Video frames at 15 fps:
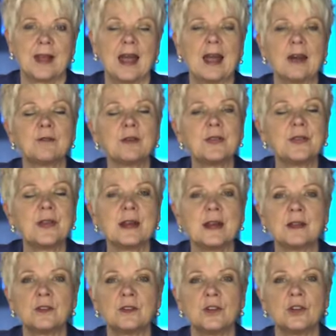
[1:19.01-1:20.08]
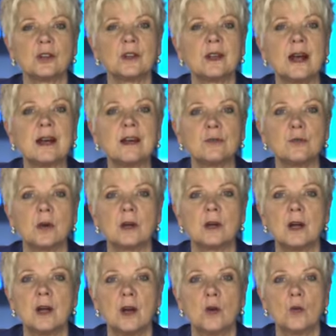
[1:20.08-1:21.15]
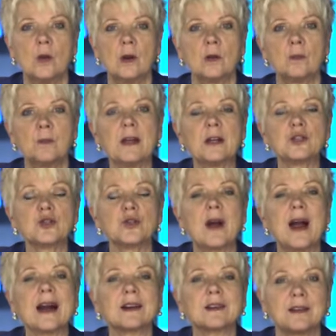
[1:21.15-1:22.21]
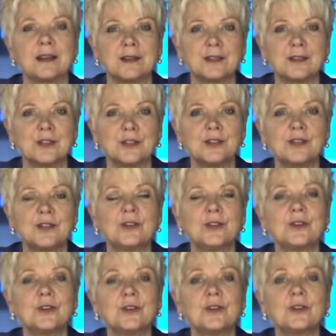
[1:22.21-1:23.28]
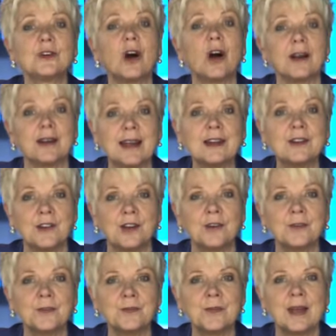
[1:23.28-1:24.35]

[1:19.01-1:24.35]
Everything in your life will be attracted to God in you.